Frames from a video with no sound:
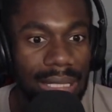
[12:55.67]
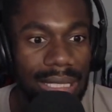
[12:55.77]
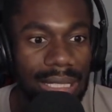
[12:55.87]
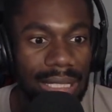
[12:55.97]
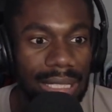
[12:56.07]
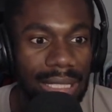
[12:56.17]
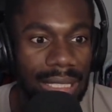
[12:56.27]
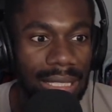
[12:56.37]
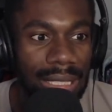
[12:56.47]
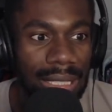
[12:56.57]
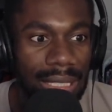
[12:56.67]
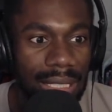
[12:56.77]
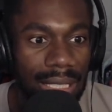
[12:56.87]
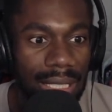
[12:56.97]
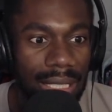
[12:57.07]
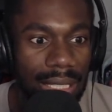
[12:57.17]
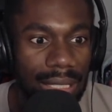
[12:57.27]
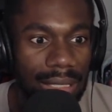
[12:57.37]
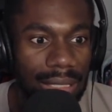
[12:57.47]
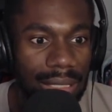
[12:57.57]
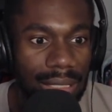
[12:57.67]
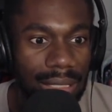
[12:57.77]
Nothing is said.